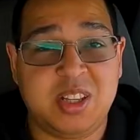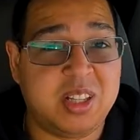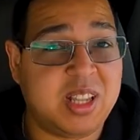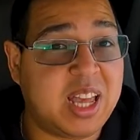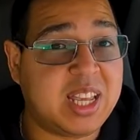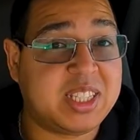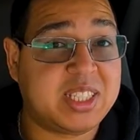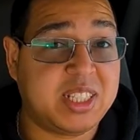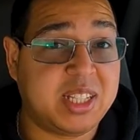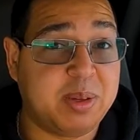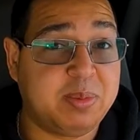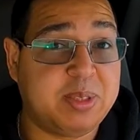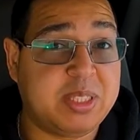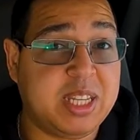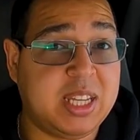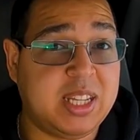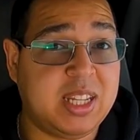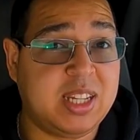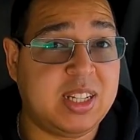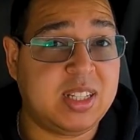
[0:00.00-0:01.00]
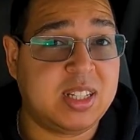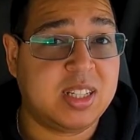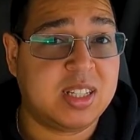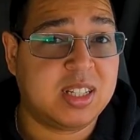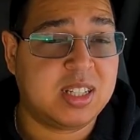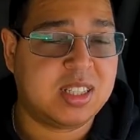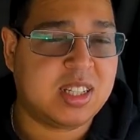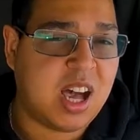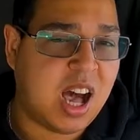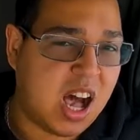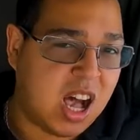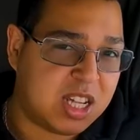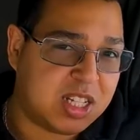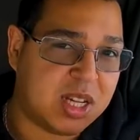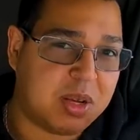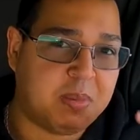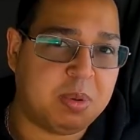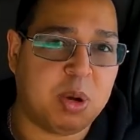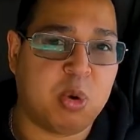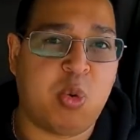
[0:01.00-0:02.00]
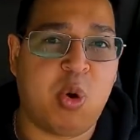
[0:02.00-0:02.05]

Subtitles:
you like slip seating? Con number